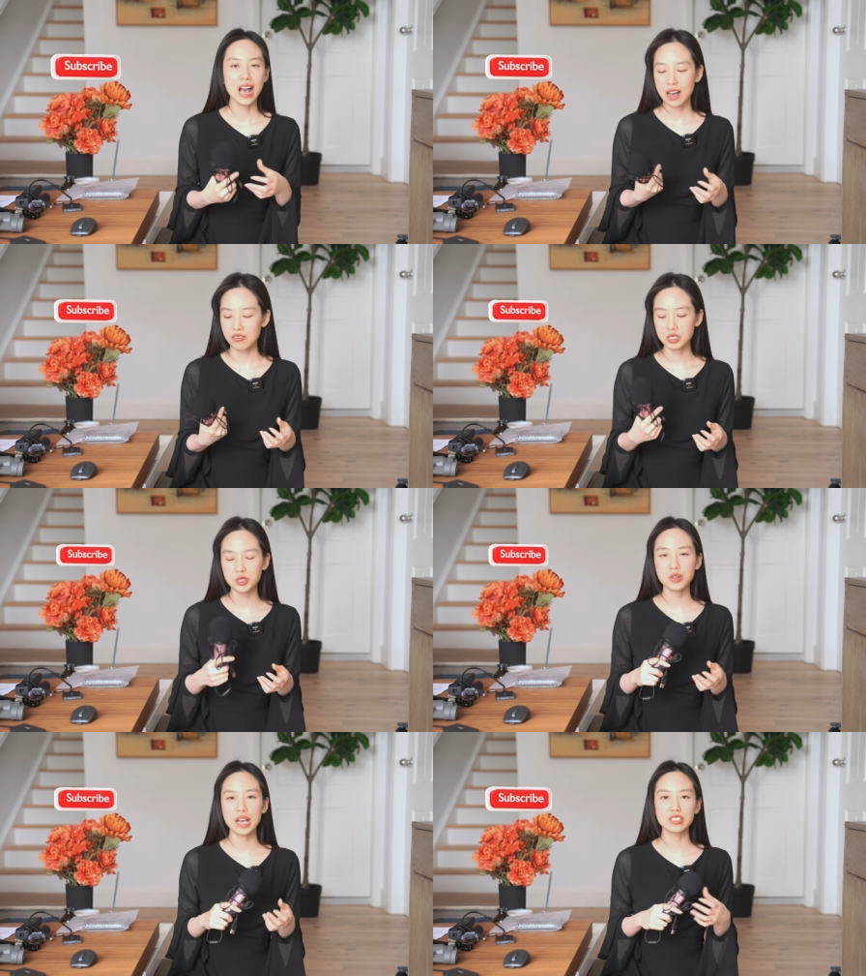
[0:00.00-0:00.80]
I was
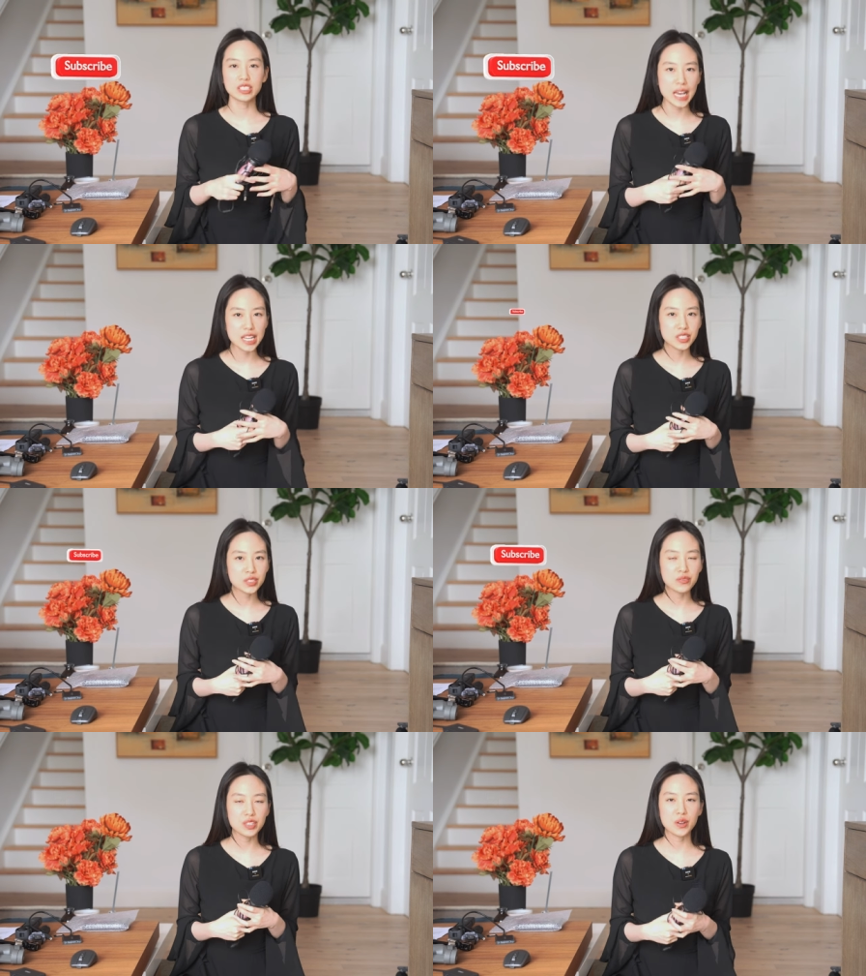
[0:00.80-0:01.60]
doing
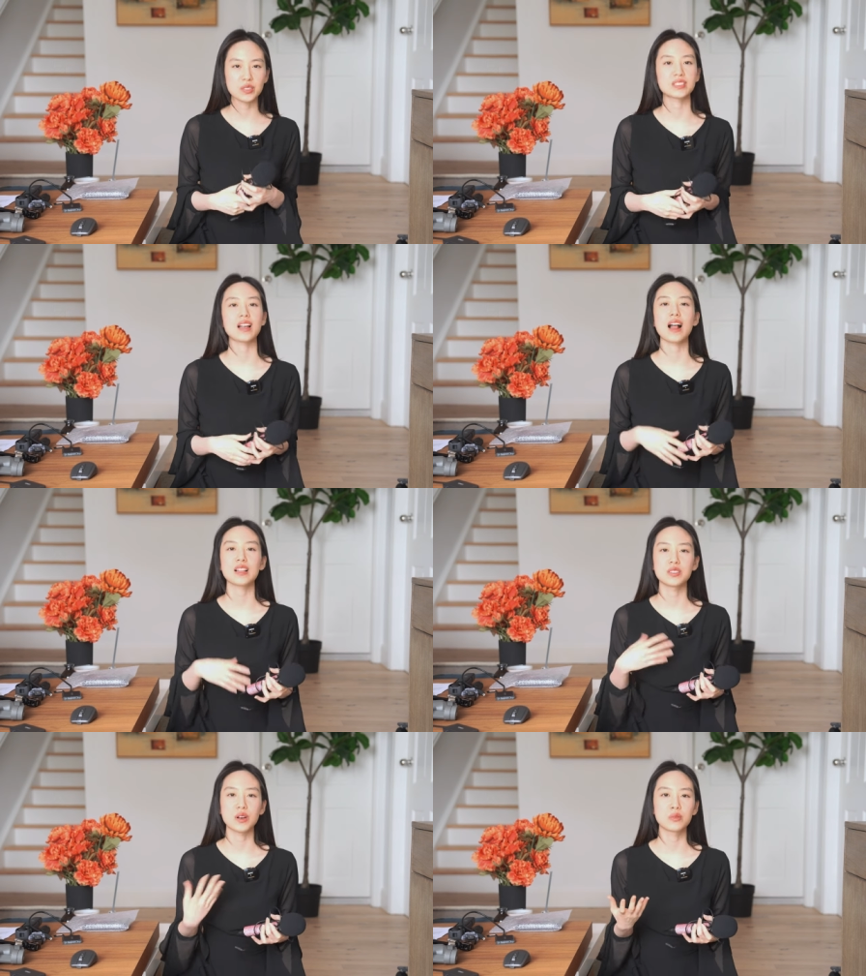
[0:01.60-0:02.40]
educational video
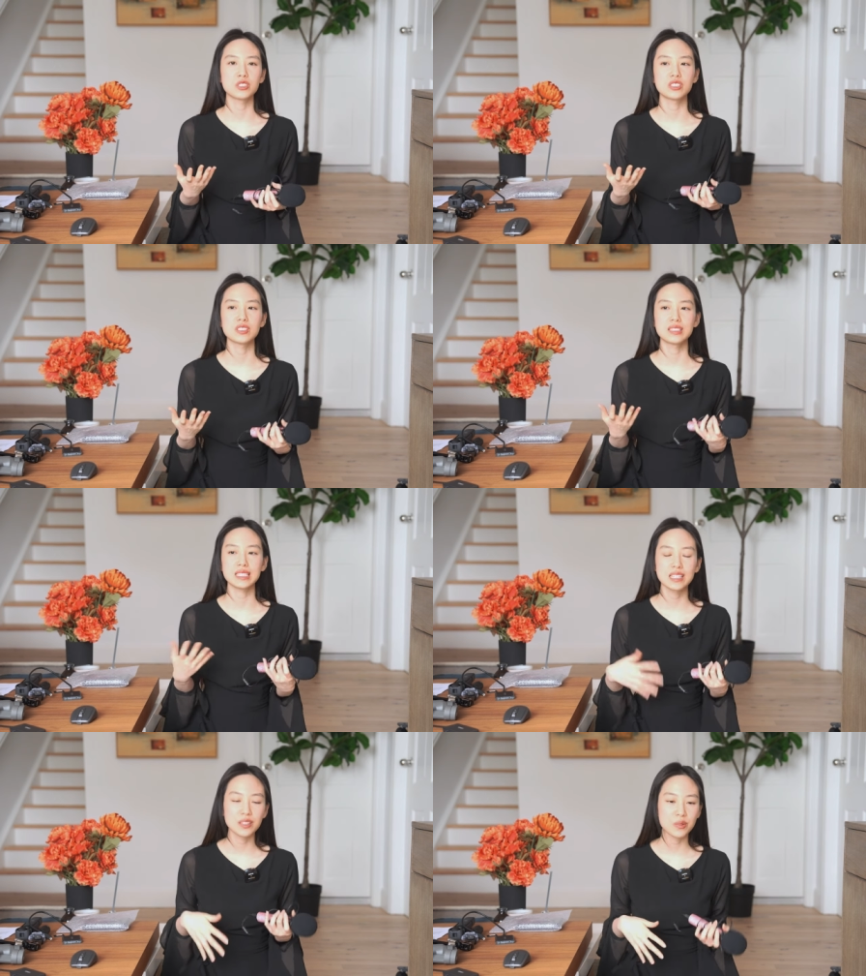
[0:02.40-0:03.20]
style, so I would just
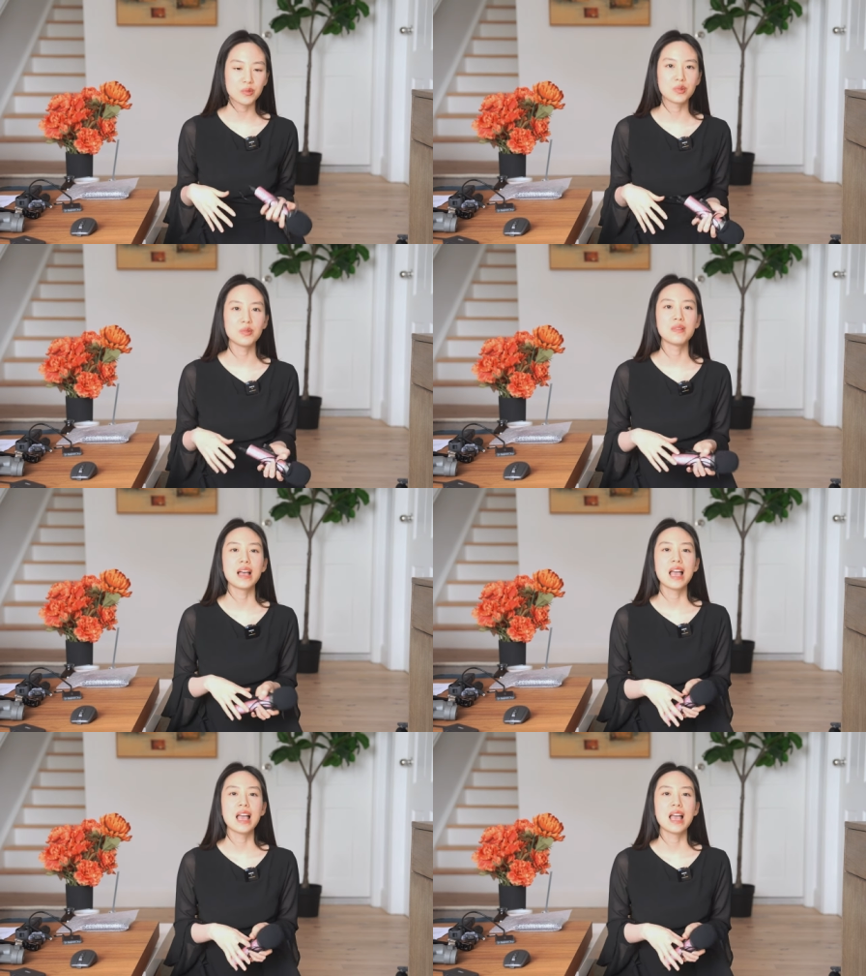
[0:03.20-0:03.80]
sit in a room